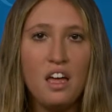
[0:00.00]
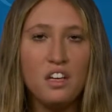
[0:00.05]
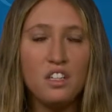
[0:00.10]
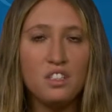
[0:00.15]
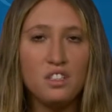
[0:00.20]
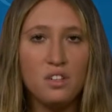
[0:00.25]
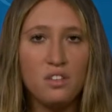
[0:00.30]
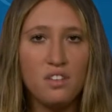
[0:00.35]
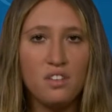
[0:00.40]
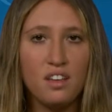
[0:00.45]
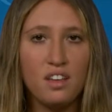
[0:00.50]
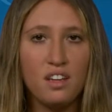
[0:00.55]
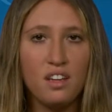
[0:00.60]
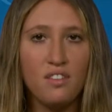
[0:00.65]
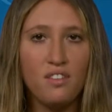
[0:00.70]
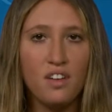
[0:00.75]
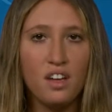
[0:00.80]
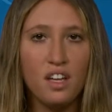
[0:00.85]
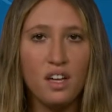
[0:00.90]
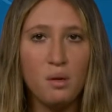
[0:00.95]
showed
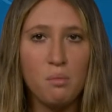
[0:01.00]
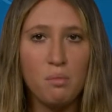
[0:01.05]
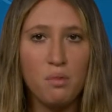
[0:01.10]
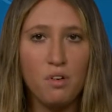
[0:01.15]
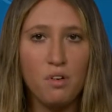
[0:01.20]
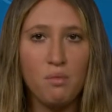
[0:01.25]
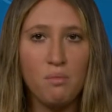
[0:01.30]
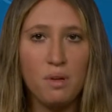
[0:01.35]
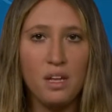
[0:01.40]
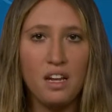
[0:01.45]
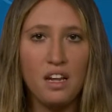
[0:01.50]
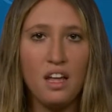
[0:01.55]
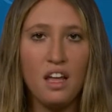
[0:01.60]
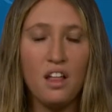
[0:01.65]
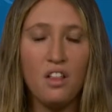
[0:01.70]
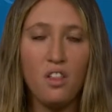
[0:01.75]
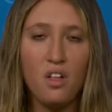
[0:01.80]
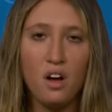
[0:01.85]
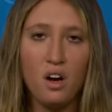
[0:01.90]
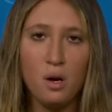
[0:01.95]
significant improvement
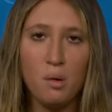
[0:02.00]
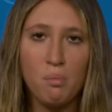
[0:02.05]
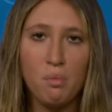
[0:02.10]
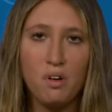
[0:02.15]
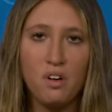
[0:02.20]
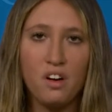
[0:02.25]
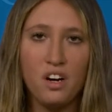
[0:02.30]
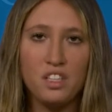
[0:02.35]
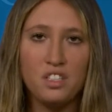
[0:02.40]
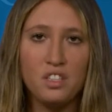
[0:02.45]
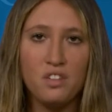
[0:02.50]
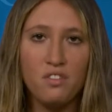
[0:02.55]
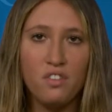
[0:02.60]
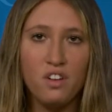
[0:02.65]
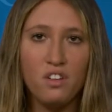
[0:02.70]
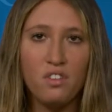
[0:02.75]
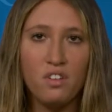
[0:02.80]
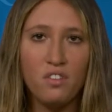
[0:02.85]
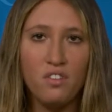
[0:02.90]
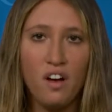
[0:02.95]
and longer
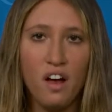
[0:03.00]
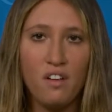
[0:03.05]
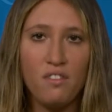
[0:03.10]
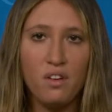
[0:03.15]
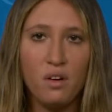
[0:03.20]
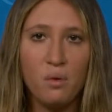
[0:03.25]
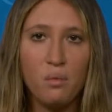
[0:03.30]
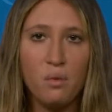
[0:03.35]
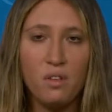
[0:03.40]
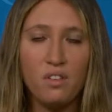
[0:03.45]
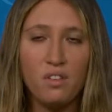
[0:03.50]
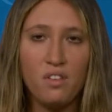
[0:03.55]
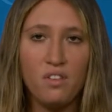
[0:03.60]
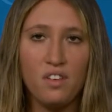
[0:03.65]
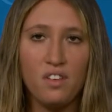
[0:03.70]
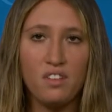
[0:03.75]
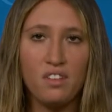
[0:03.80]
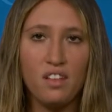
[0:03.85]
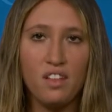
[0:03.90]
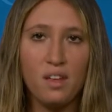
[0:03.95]
progression-free survival with
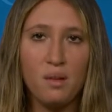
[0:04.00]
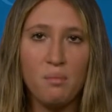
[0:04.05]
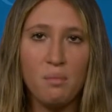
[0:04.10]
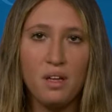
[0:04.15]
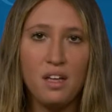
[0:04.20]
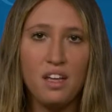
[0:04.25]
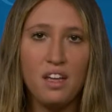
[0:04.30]
duvicitinib.